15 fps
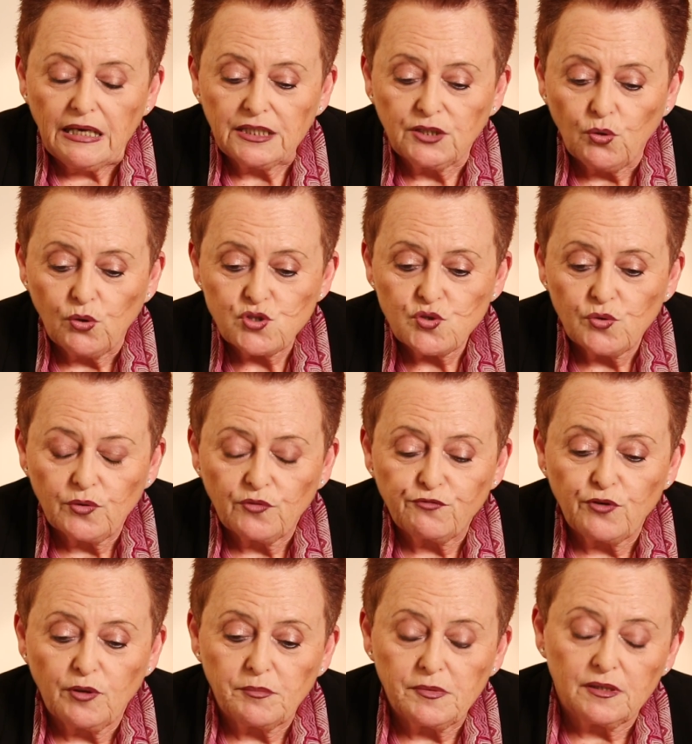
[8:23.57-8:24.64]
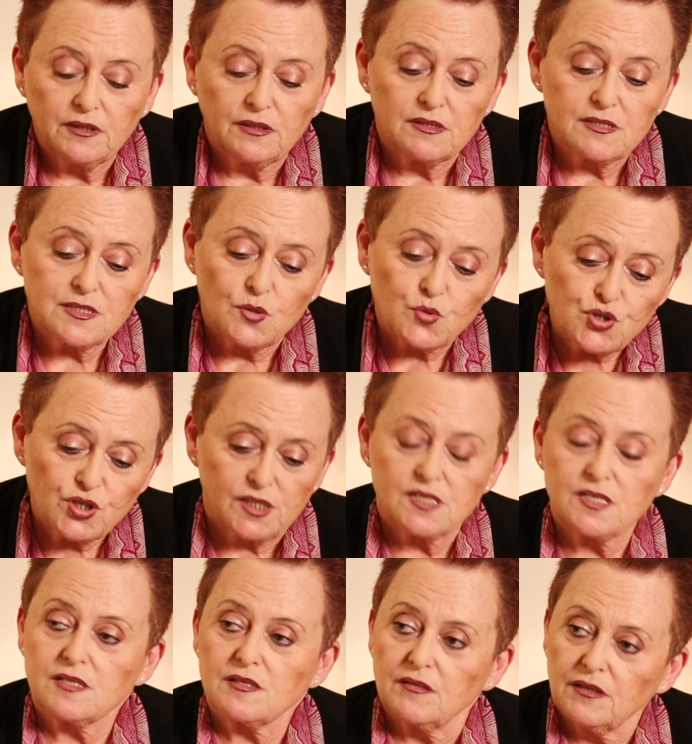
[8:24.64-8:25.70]
and also from a
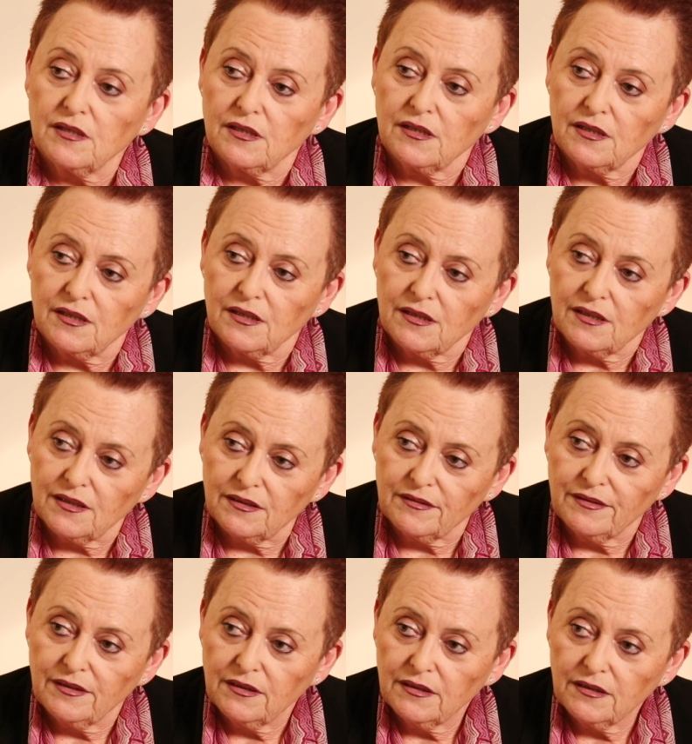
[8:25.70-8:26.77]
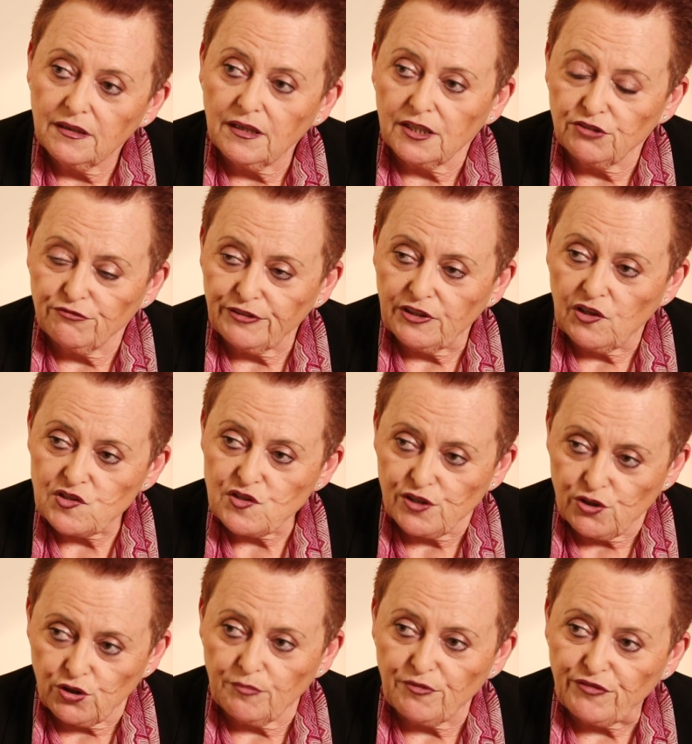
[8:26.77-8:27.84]
socialist kind of
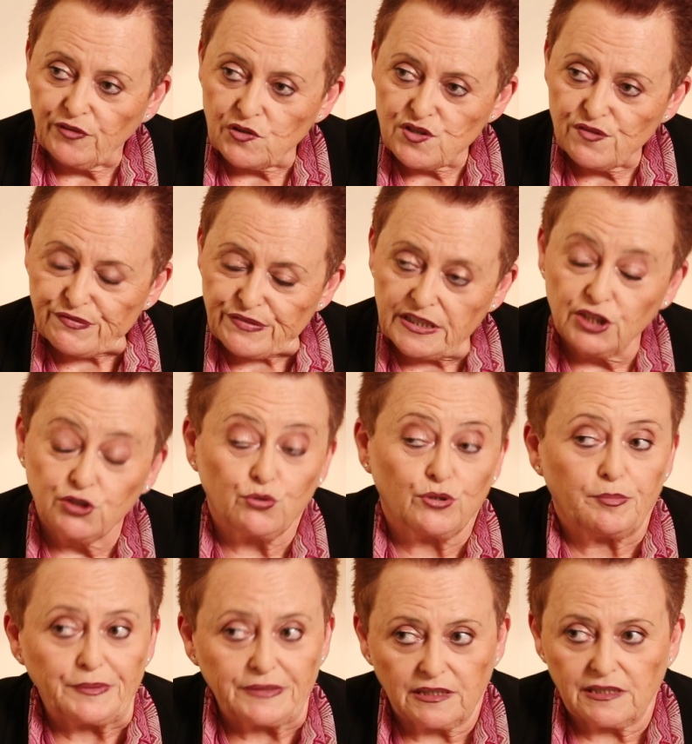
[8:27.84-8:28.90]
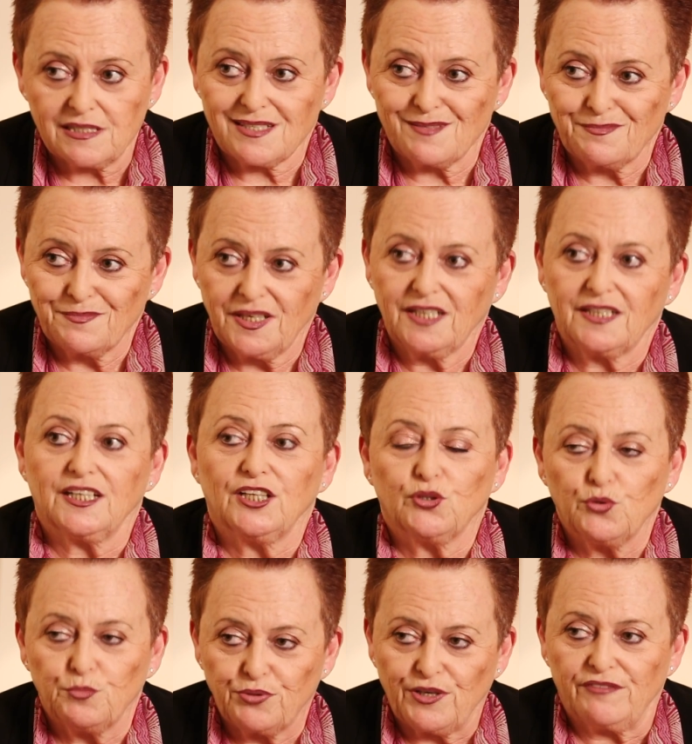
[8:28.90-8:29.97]
economic philosophy into capitalism and
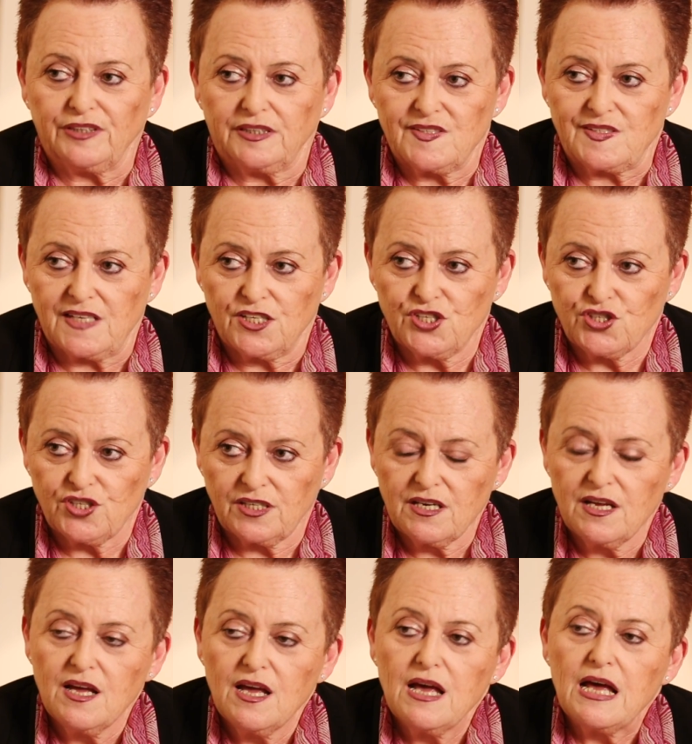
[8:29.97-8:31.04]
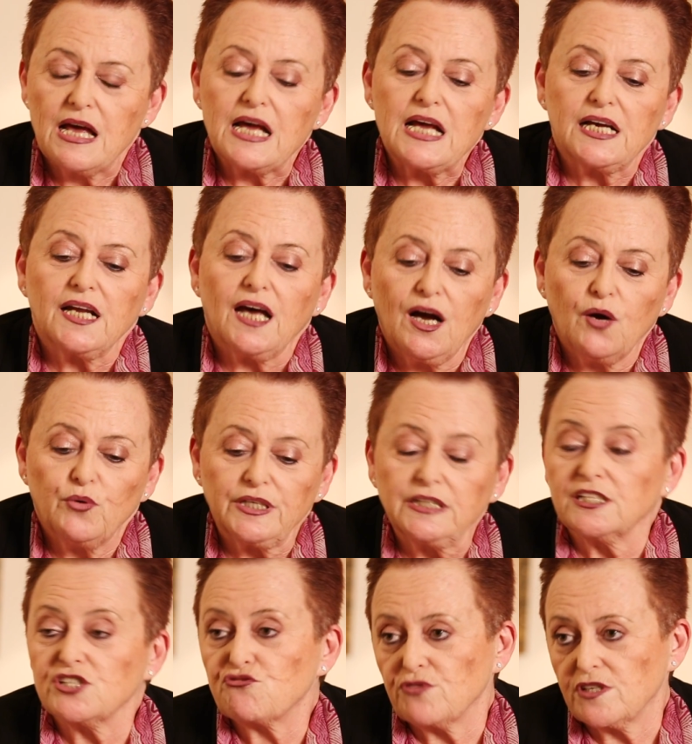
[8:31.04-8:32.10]
into privatization. And our
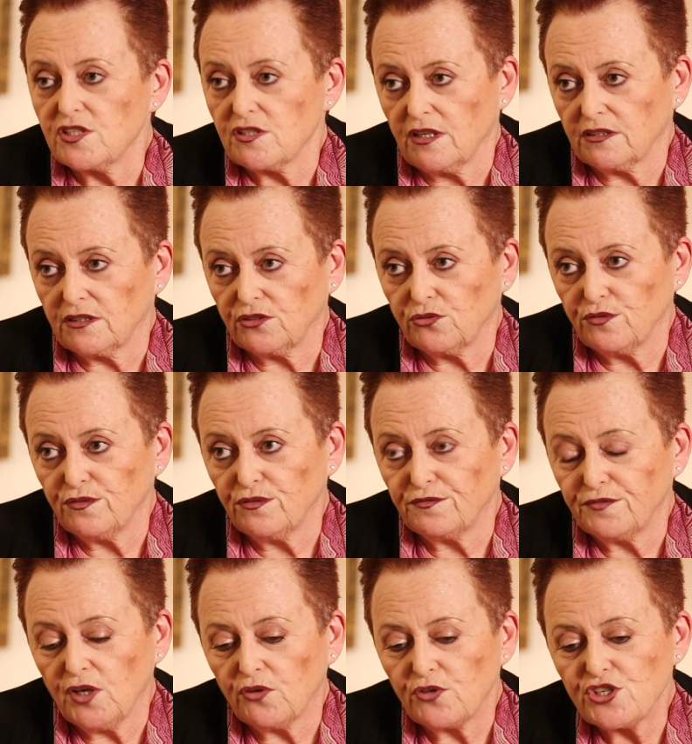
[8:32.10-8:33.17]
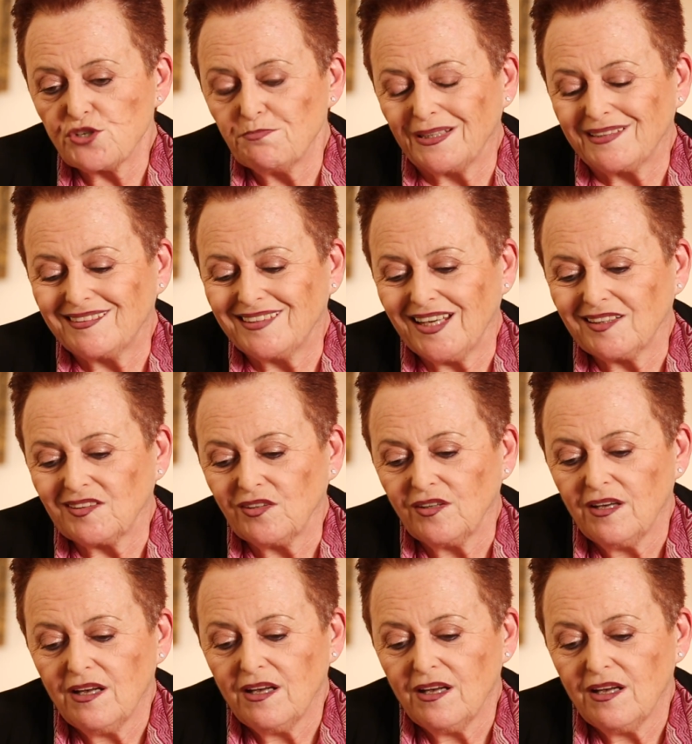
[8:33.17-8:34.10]
industry started to flourish, but yet